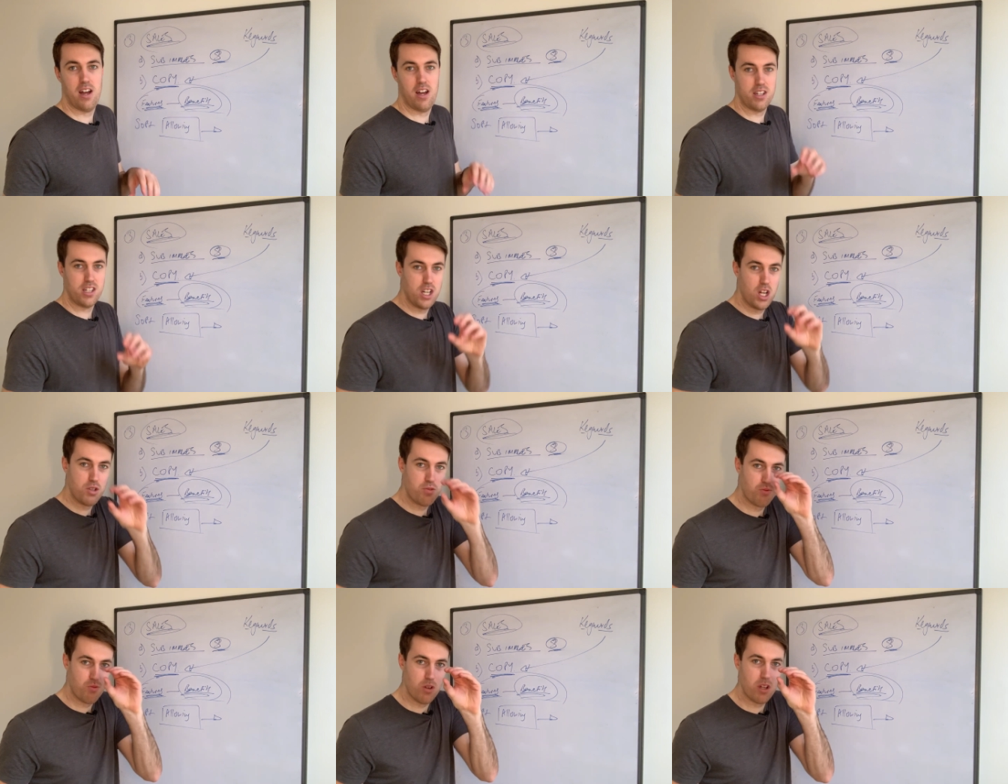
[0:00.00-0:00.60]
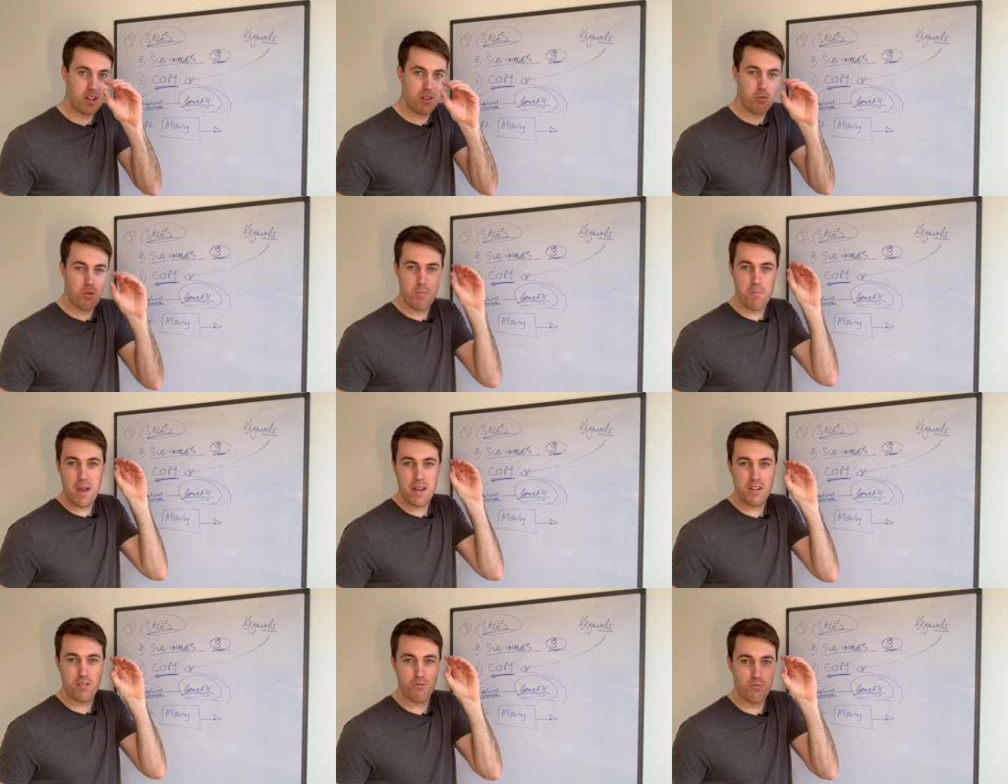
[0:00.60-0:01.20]
Uh, you know it's really we've
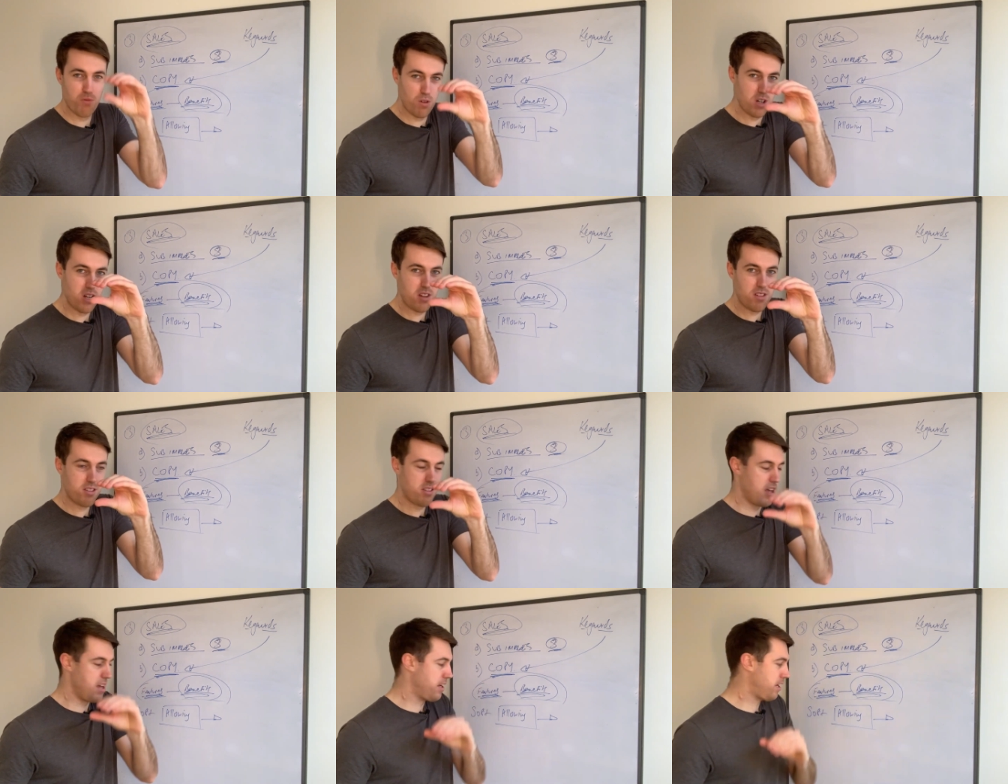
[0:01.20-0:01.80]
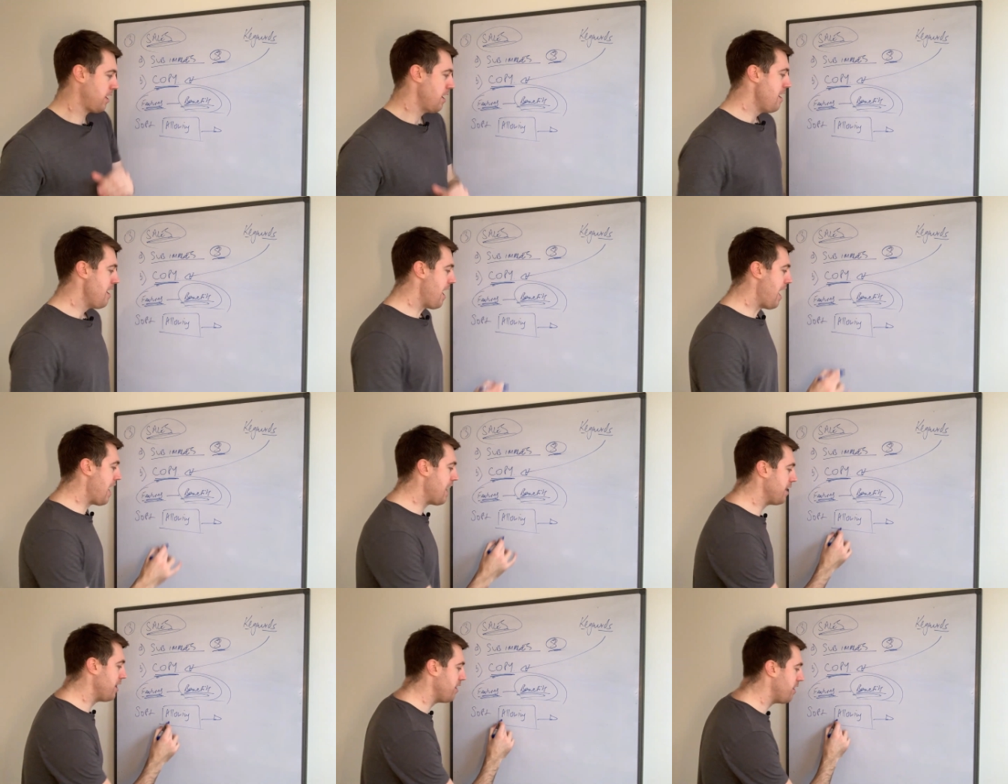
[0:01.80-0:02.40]
made it really thick,
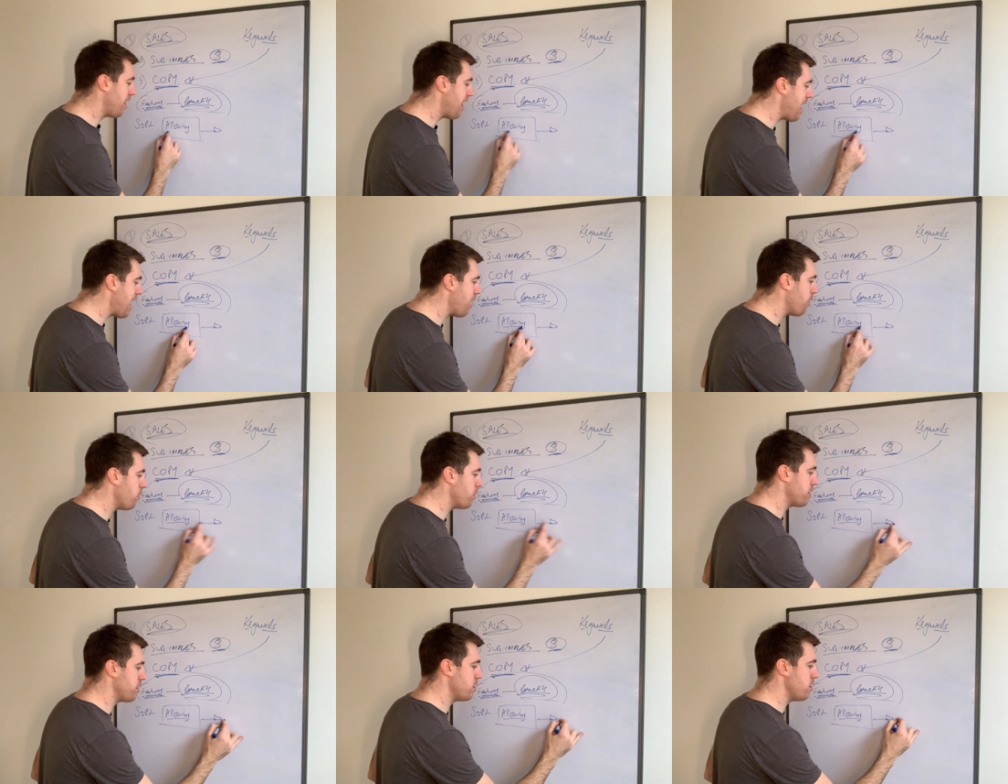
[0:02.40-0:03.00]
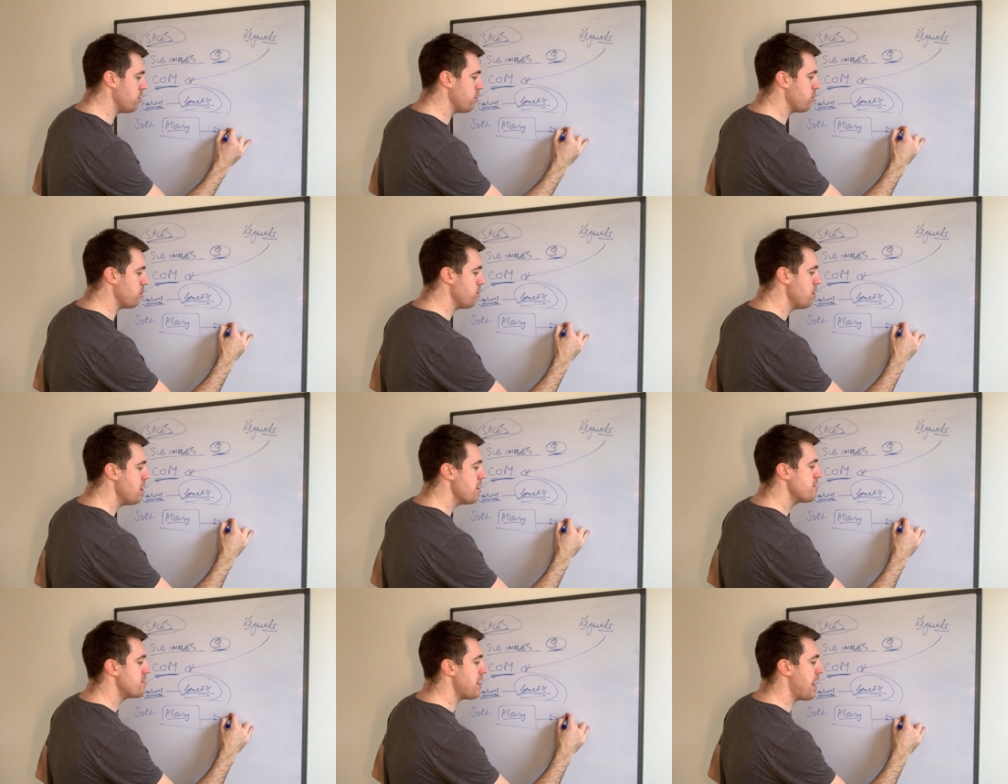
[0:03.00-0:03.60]
allowing
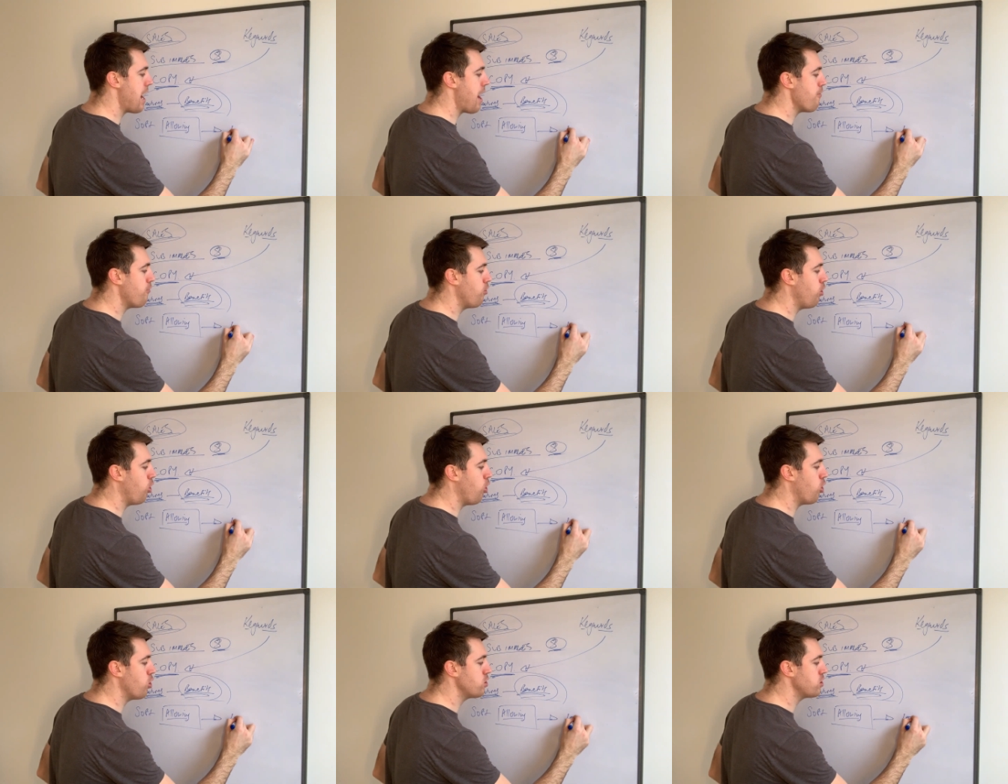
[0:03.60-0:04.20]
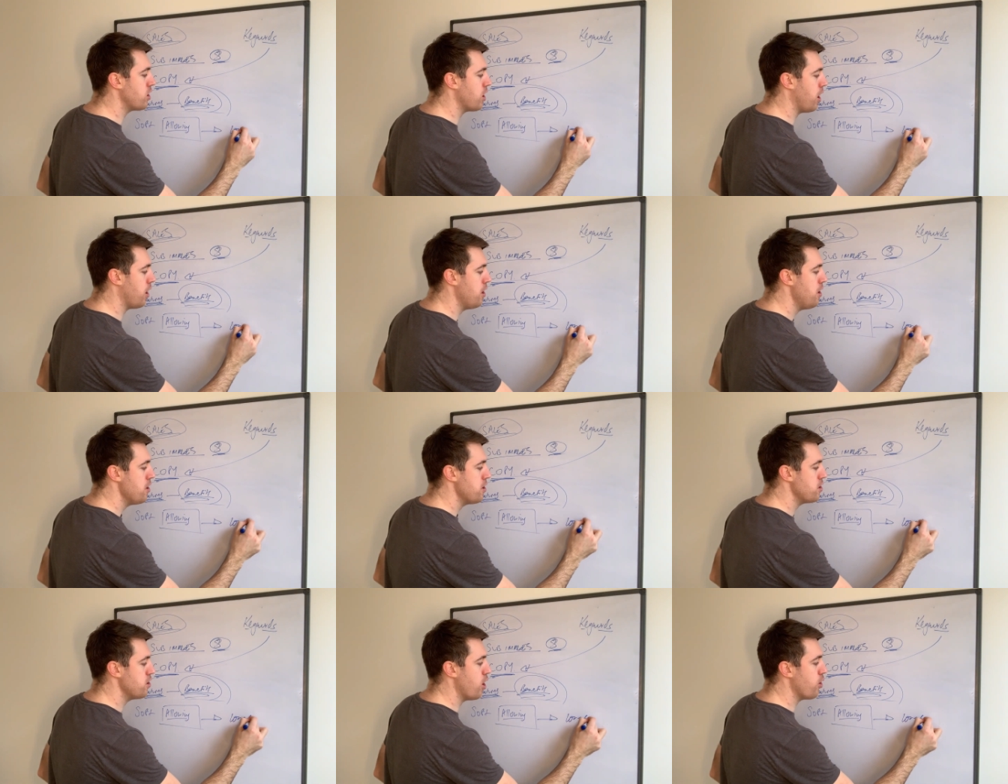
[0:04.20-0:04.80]
you to have longer
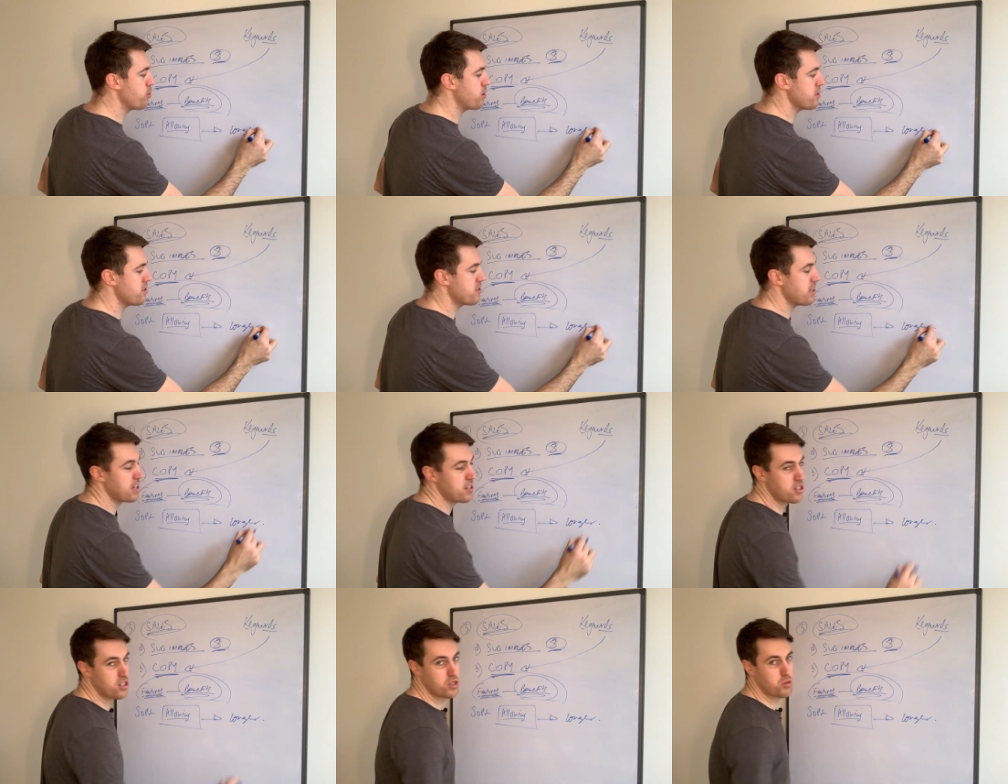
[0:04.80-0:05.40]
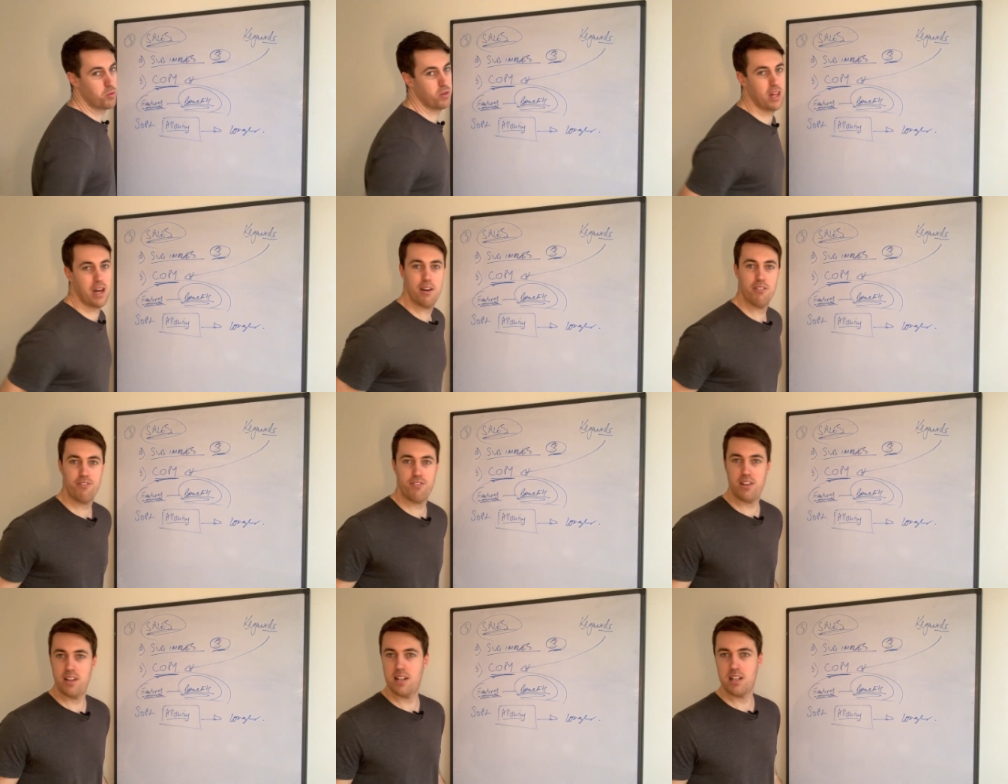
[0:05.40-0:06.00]
yoga sessions
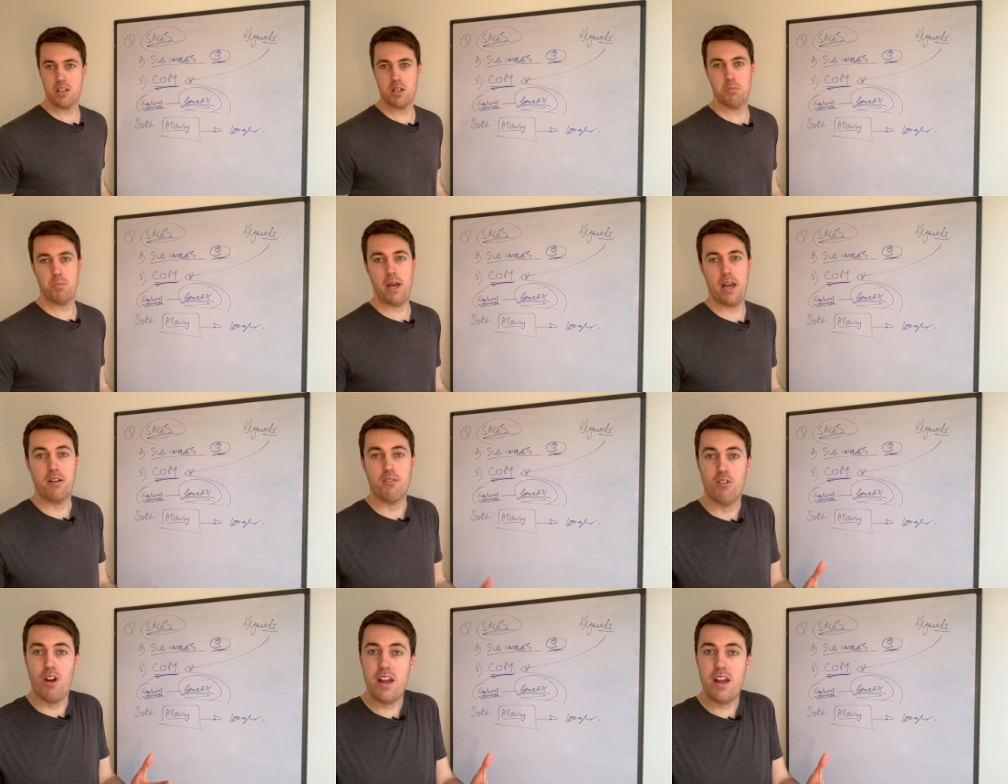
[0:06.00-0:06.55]
without feeling the pain.